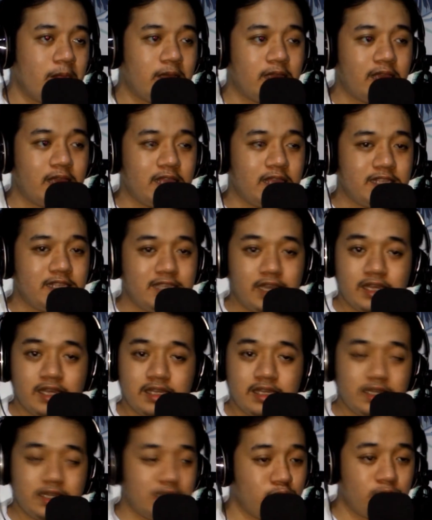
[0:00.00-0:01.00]
And yeah,
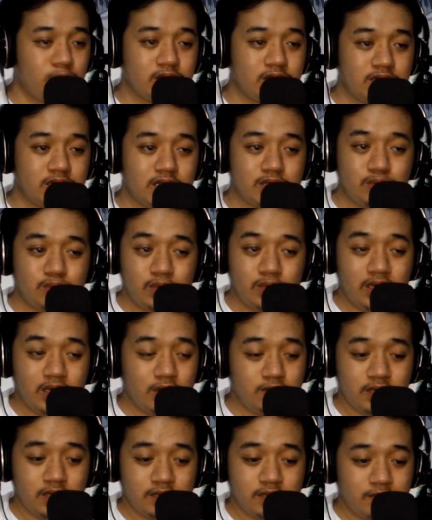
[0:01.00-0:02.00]
it was just really
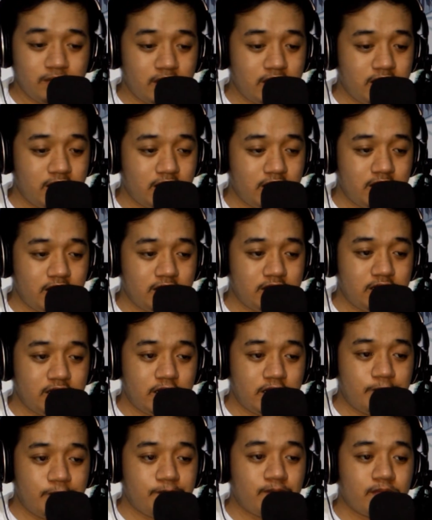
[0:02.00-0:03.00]
great, man. And
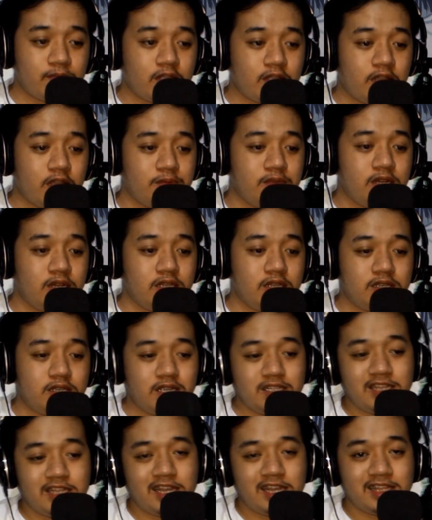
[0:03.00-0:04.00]
yeah, I'm really good
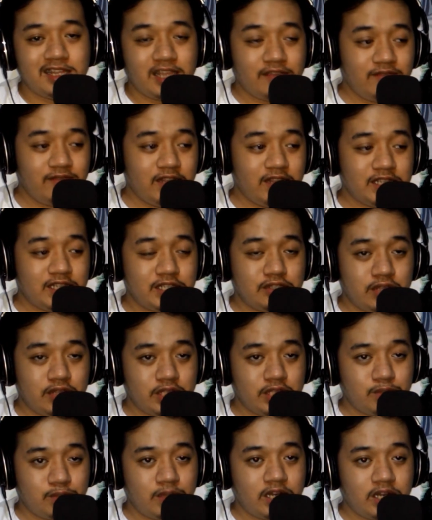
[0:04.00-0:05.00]
at that. I've listened to
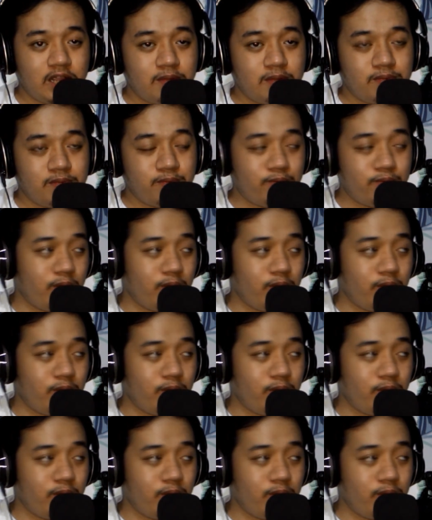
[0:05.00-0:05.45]
this one.